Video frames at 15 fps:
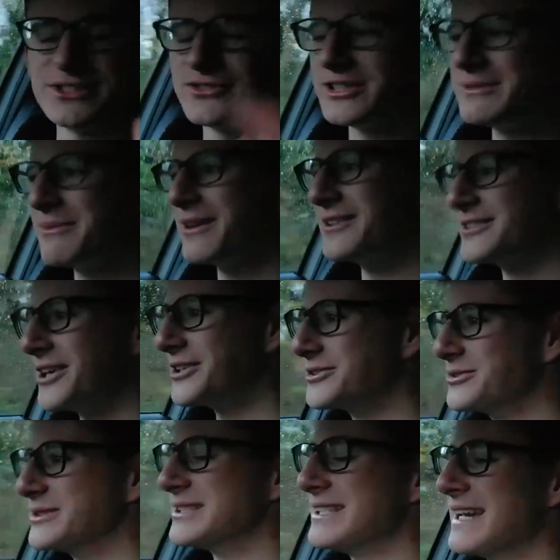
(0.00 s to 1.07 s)
you've seen by the
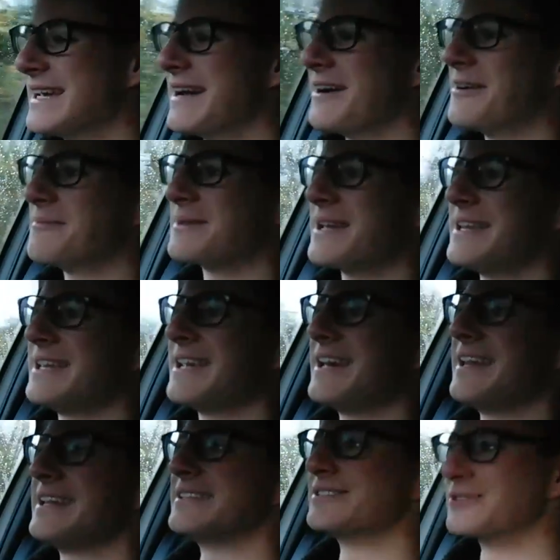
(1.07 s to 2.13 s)
title, today I'm getting
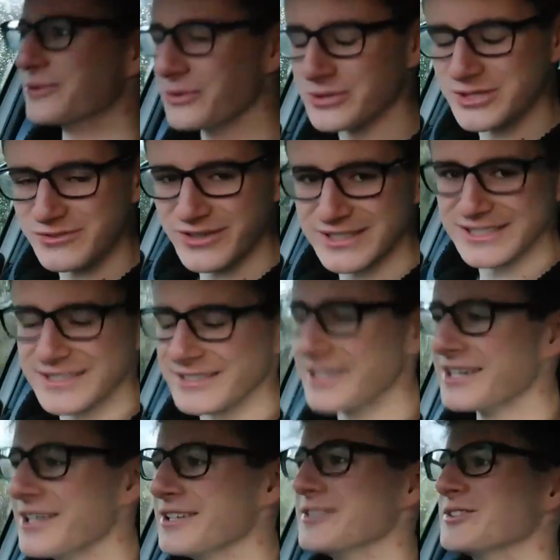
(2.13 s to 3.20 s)
an exhaust fitted
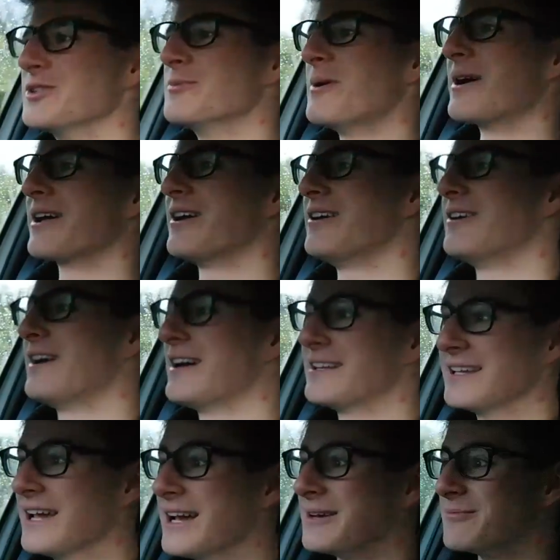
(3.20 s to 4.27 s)
to my car, and
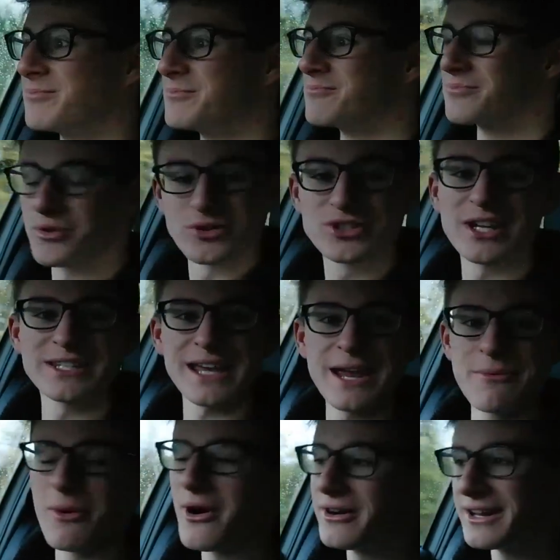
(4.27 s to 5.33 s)
yeah, Project
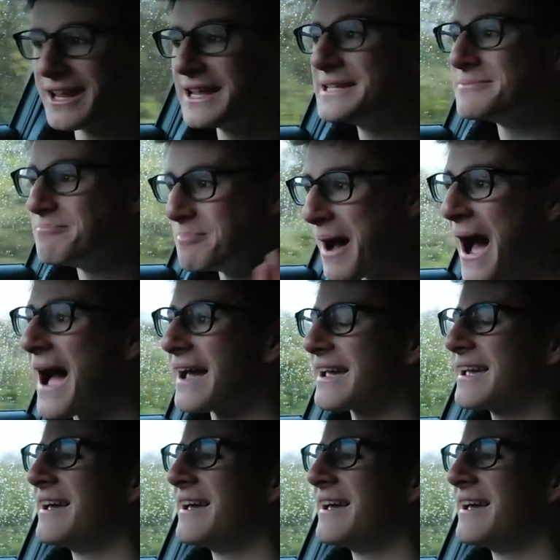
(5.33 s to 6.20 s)
A1 is back.